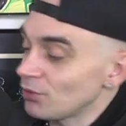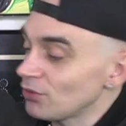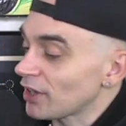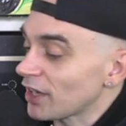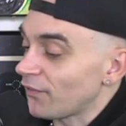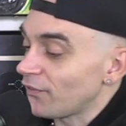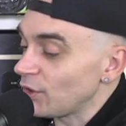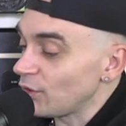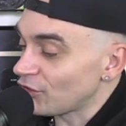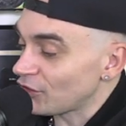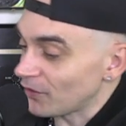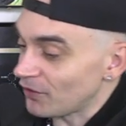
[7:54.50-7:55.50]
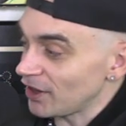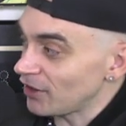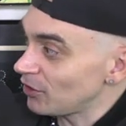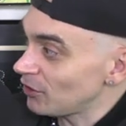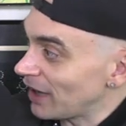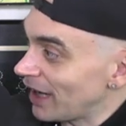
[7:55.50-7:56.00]
this was like a fusion of
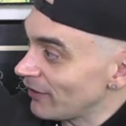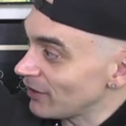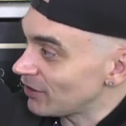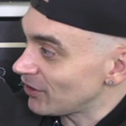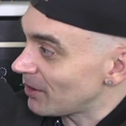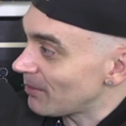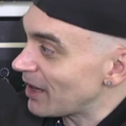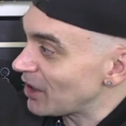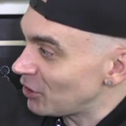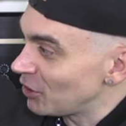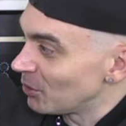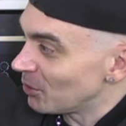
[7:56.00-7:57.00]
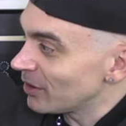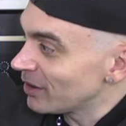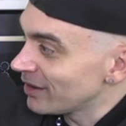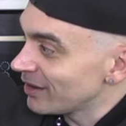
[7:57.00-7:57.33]
these two characters that yeah. made you.